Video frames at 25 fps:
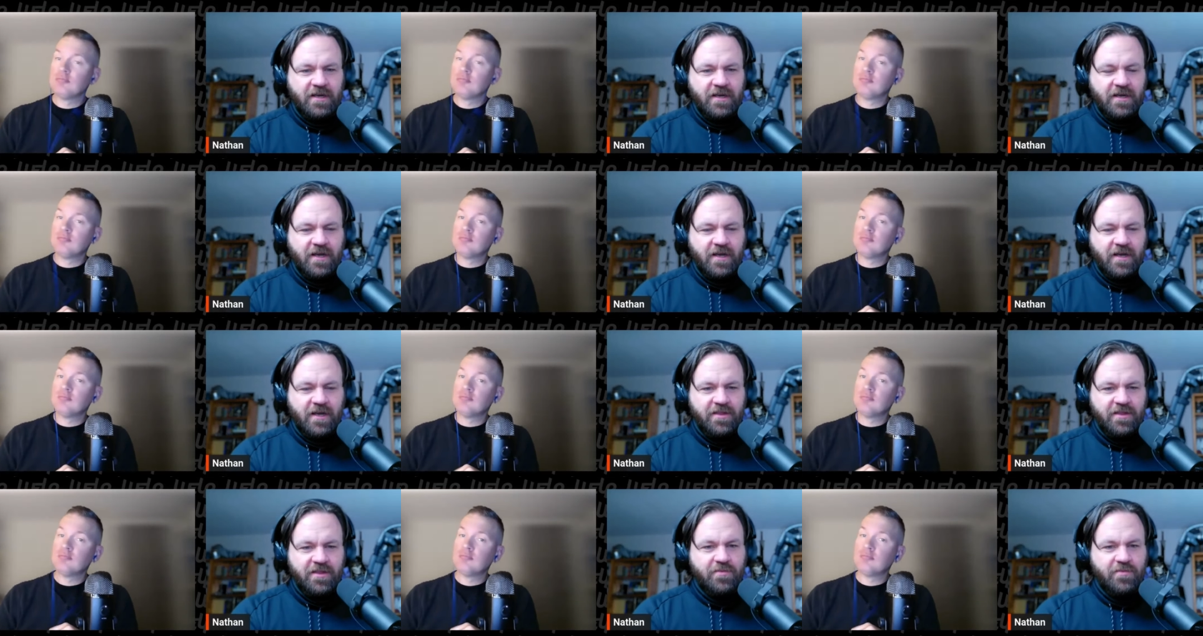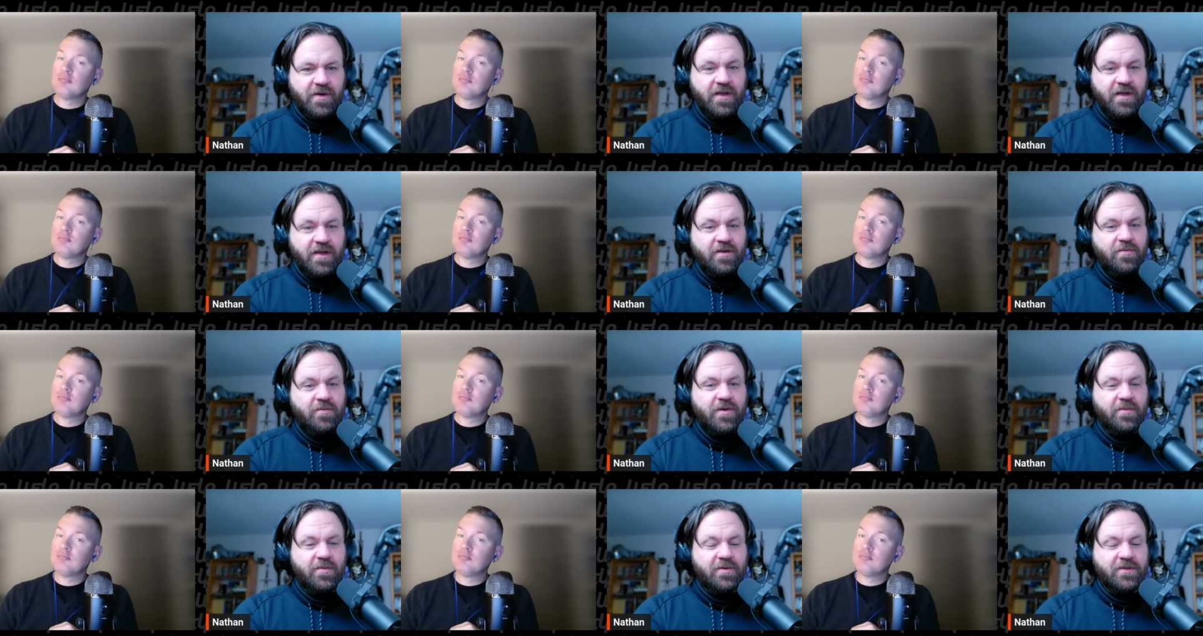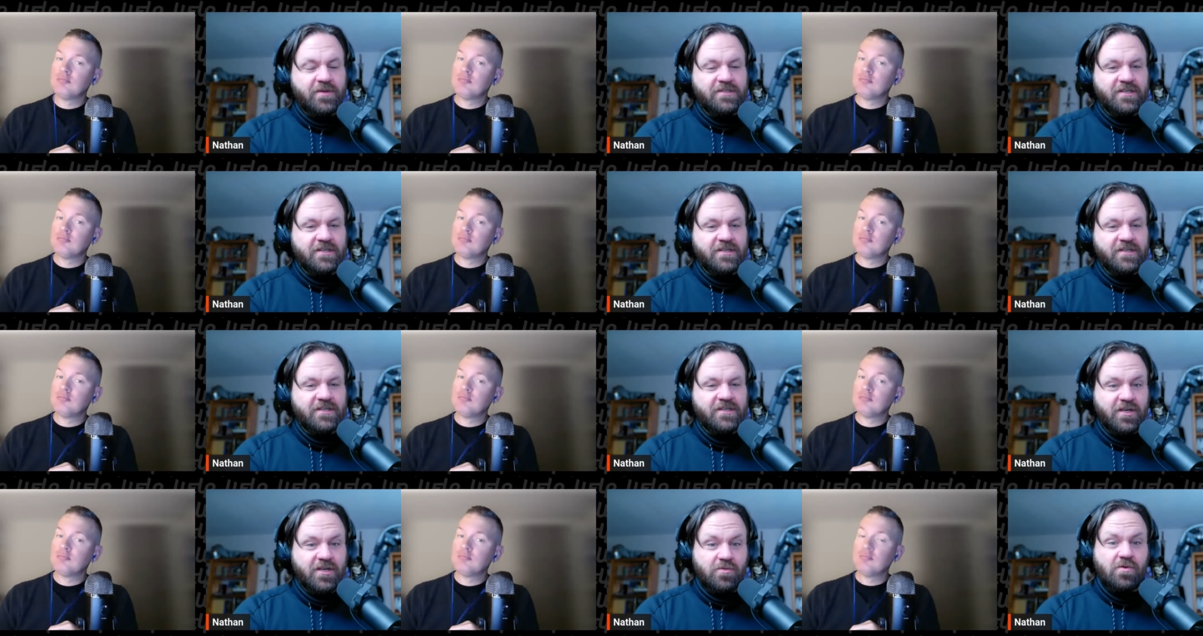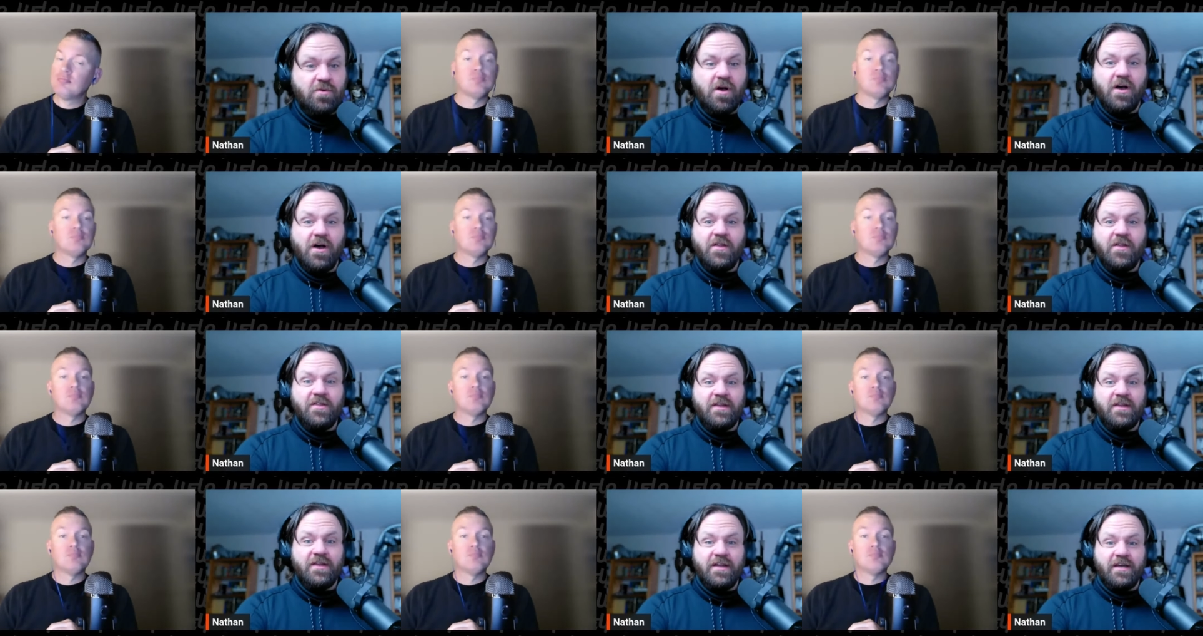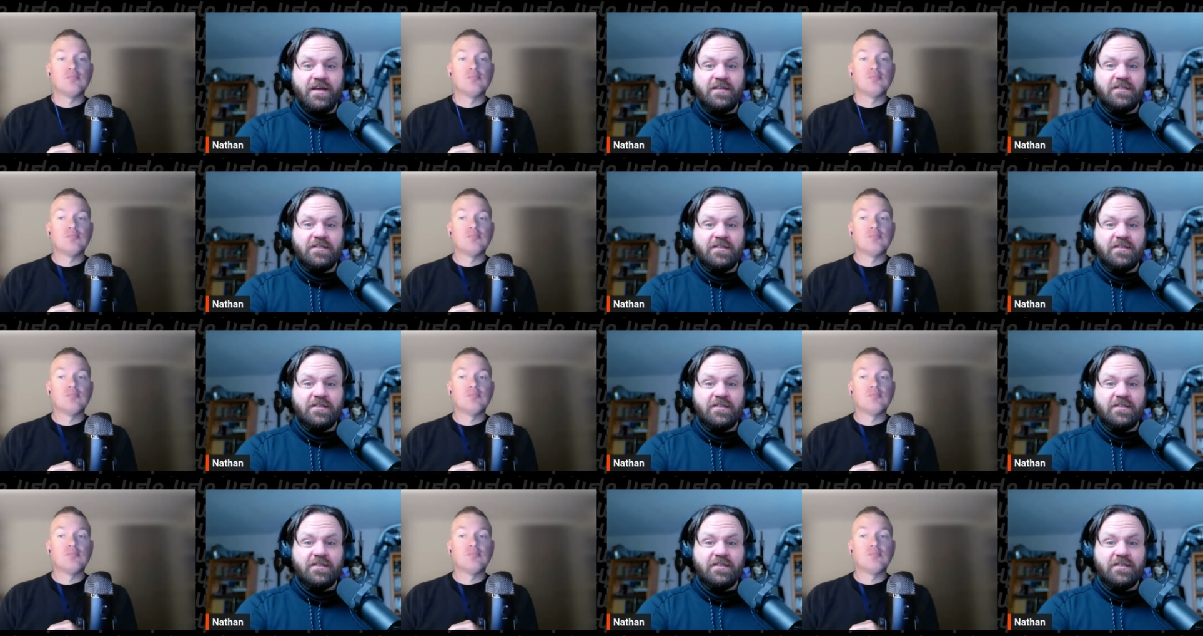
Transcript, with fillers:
Speaker 1: Either way, we will see you on the next